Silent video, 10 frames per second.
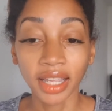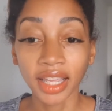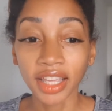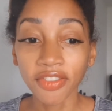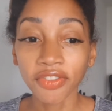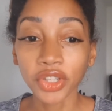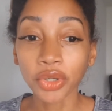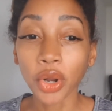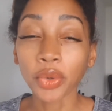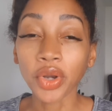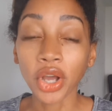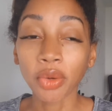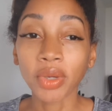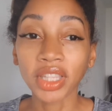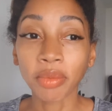If you don't know
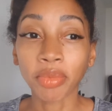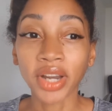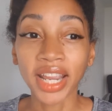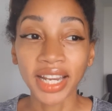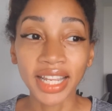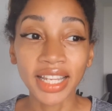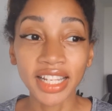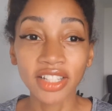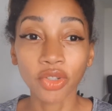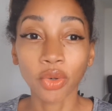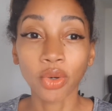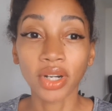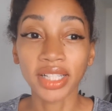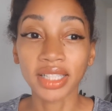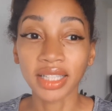what the brand is or
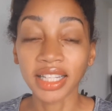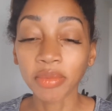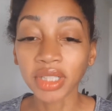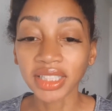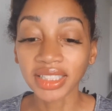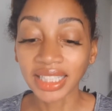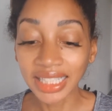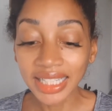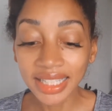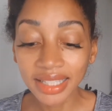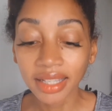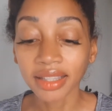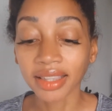it's labelless,